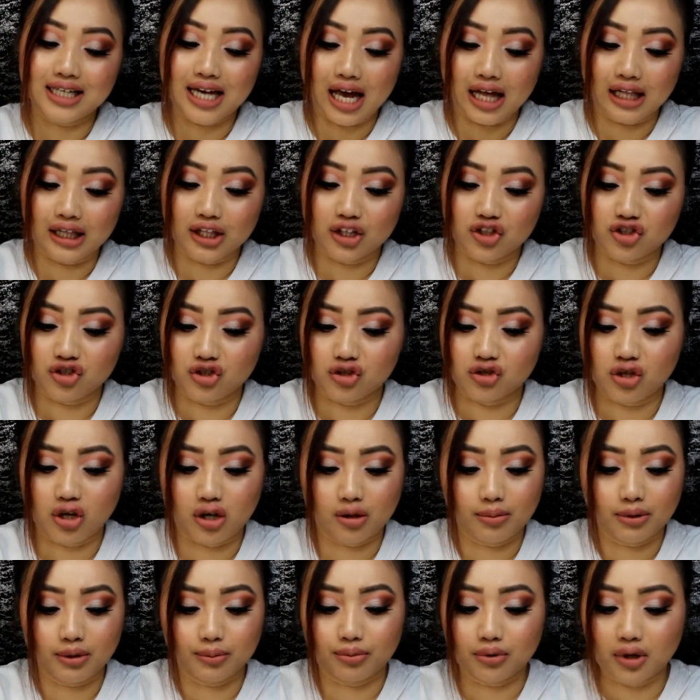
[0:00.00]
yeah, let's just
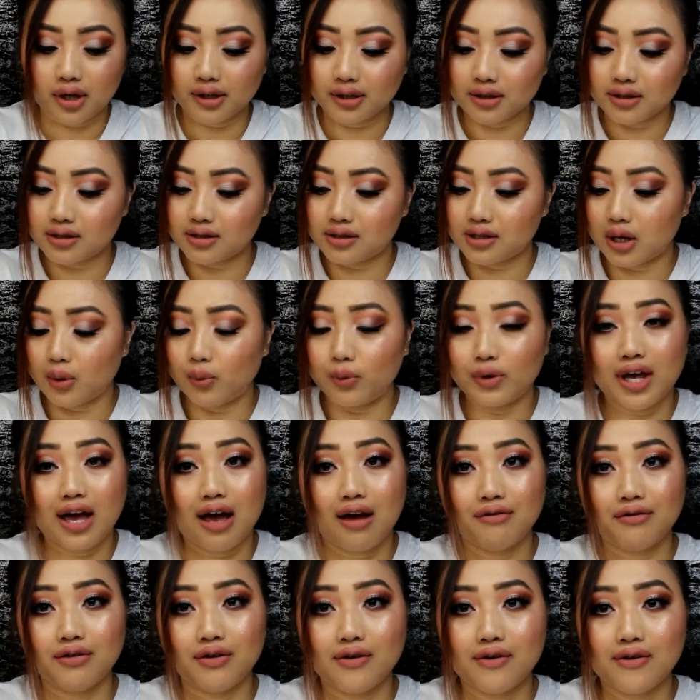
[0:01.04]
talk about the products that we
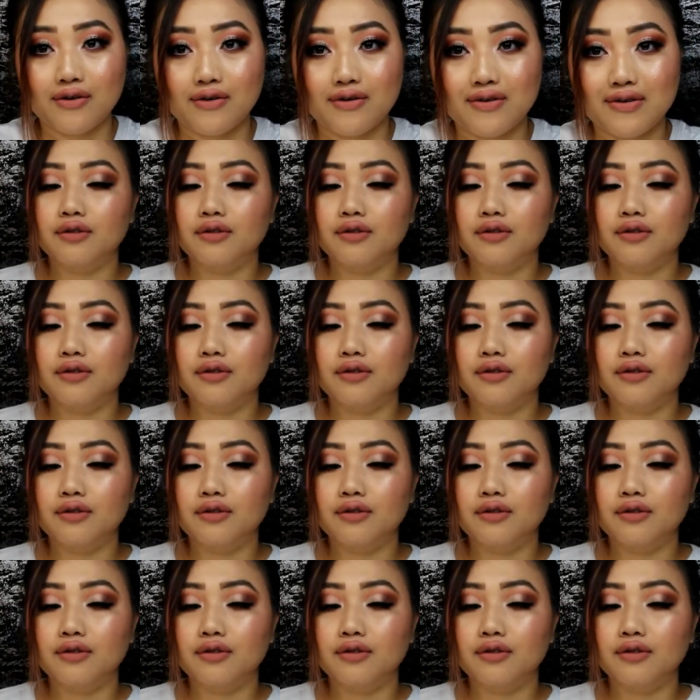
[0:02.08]
have here.